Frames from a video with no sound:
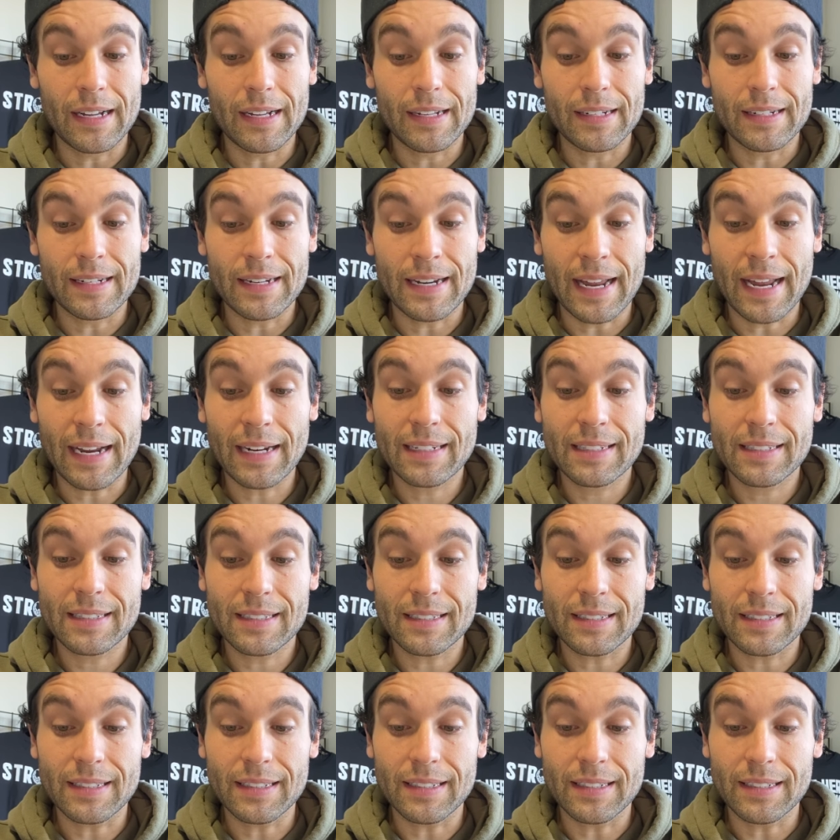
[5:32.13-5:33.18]
Next
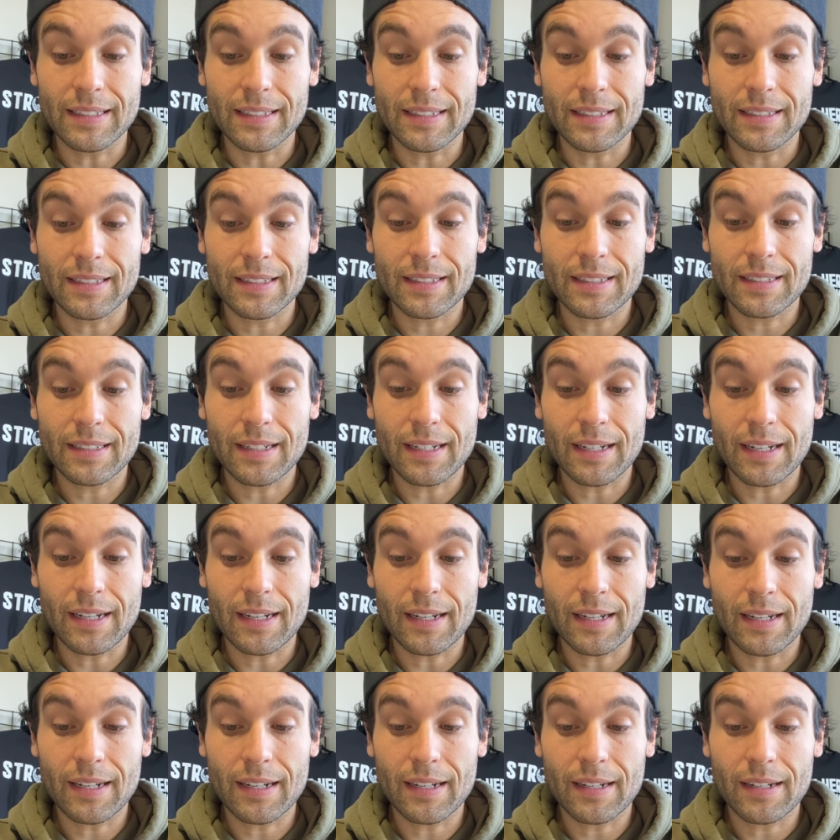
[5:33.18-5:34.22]
is
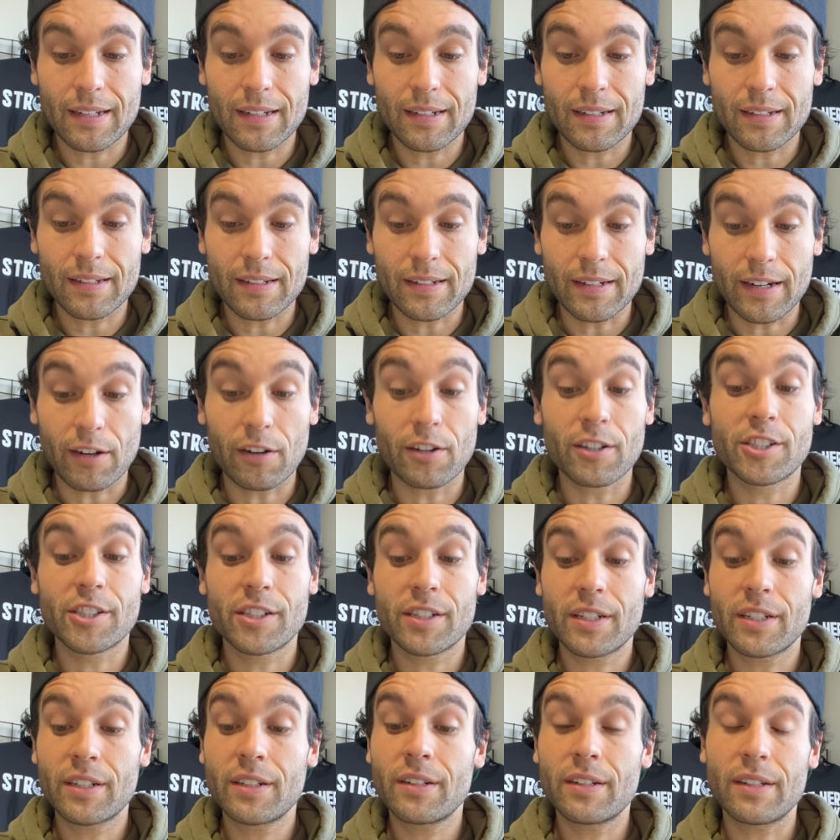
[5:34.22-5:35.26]

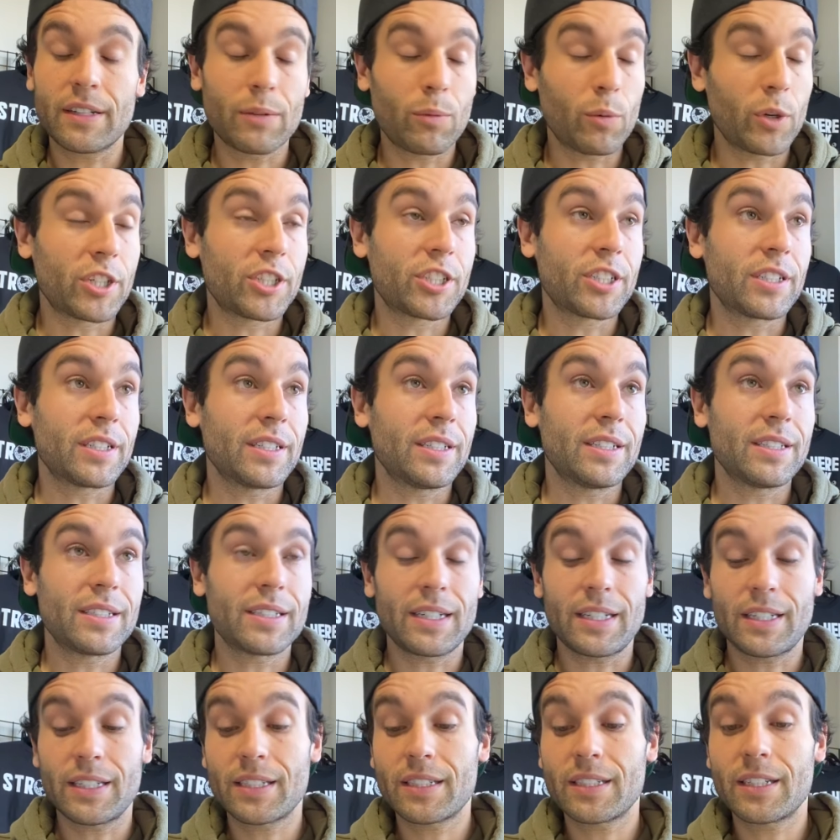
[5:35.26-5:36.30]
Naringin, which is
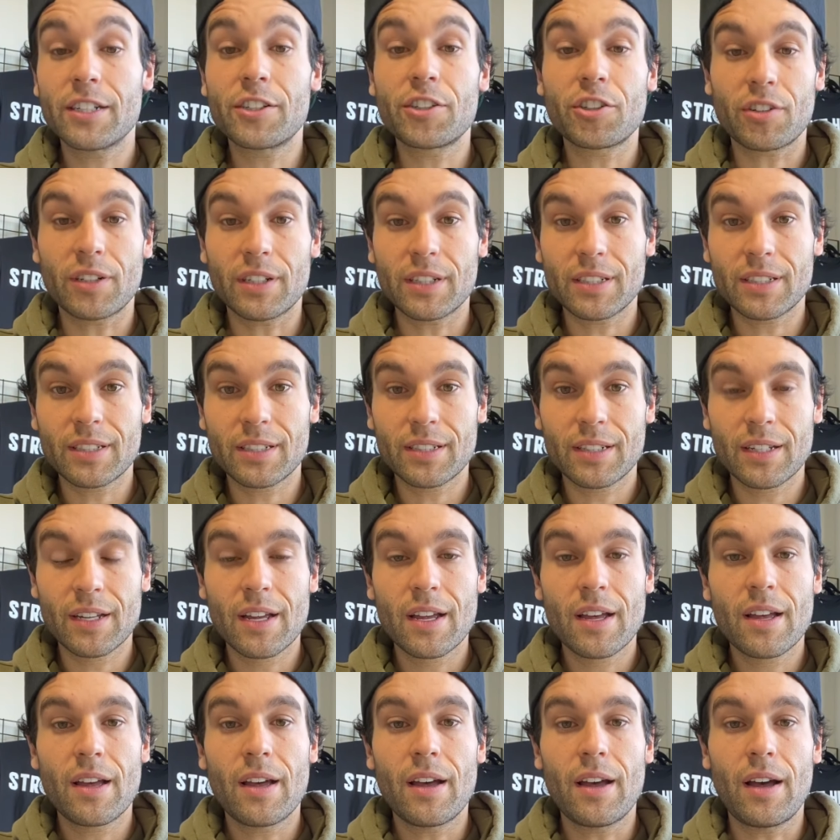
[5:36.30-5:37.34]
a citrus
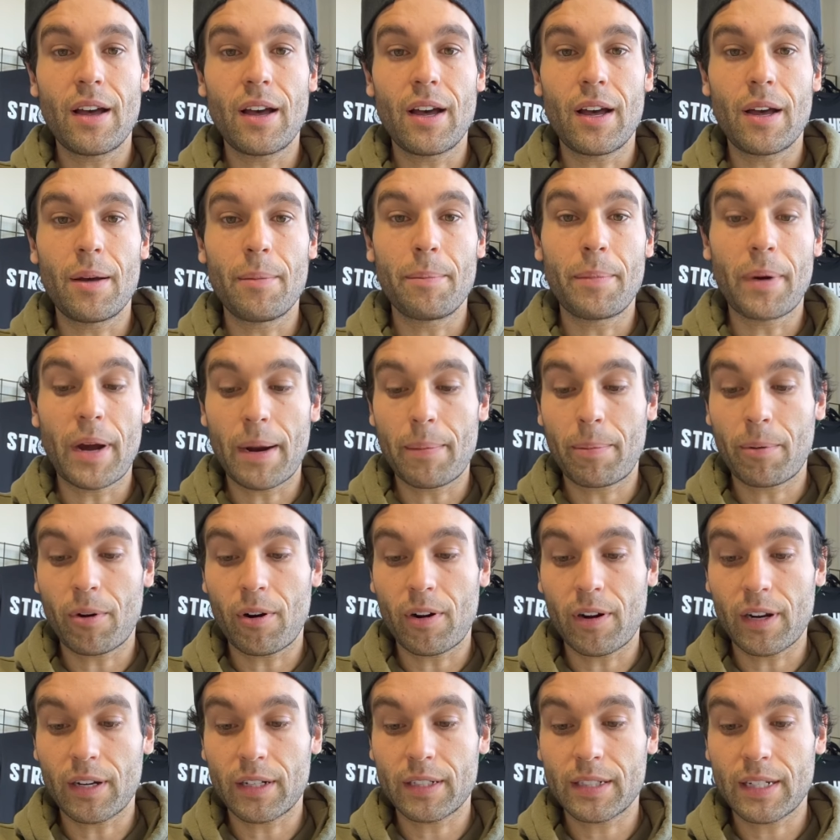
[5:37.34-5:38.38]

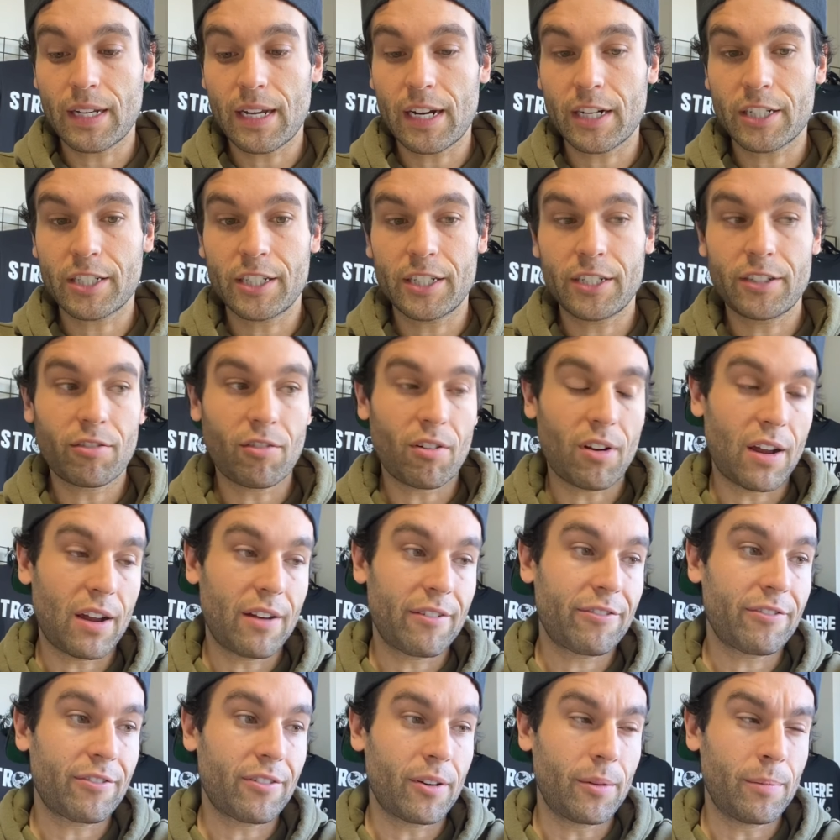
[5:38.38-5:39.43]
byproduct actually
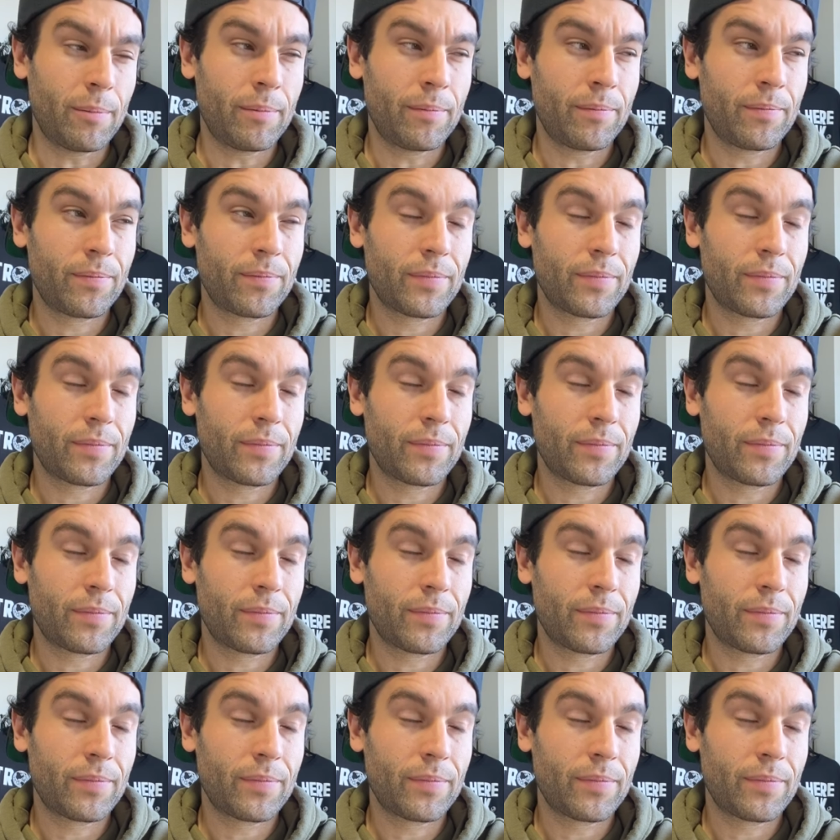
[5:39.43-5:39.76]
derived from